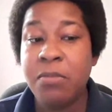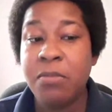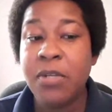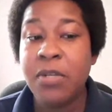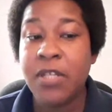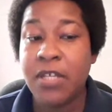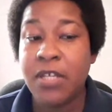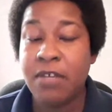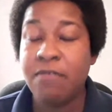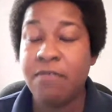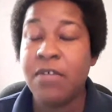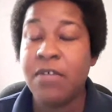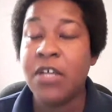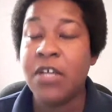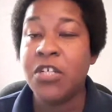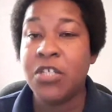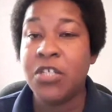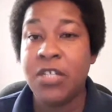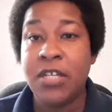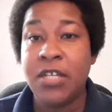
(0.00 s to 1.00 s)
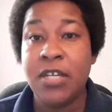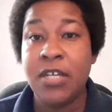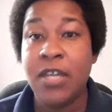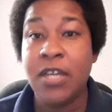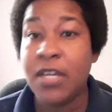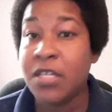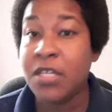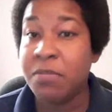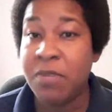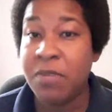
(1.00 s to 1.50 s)
believe that she
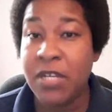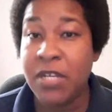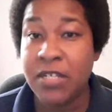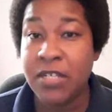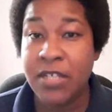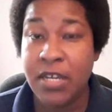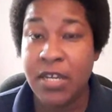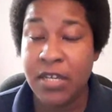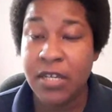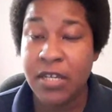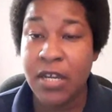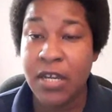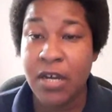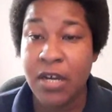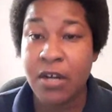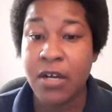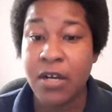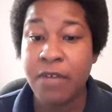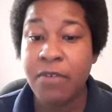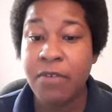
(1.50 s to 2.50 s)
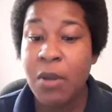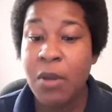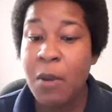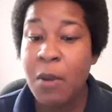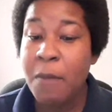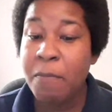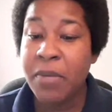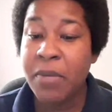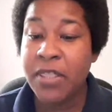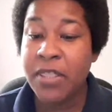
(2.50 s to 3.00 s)
is being taken care of,
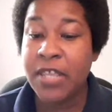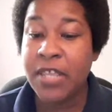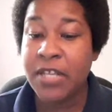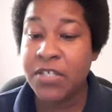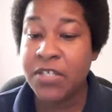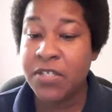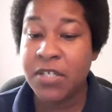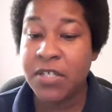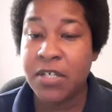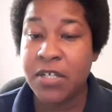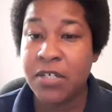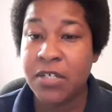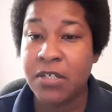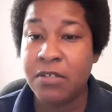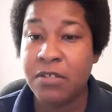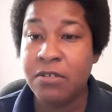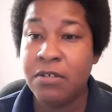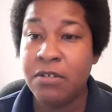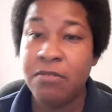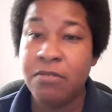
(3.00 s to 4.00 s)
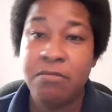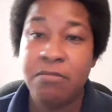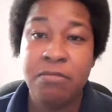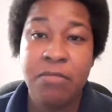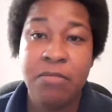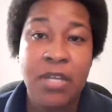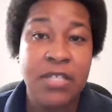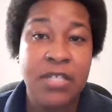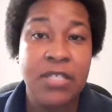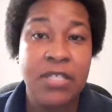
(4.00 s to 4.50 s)
but that still
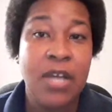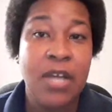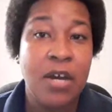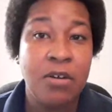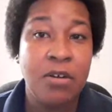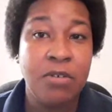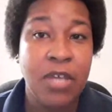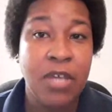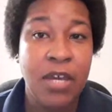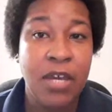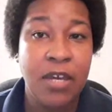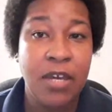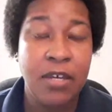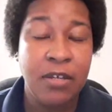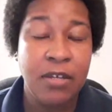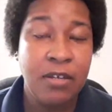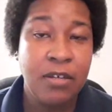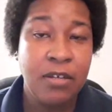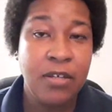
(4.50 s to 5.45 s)
is not okay.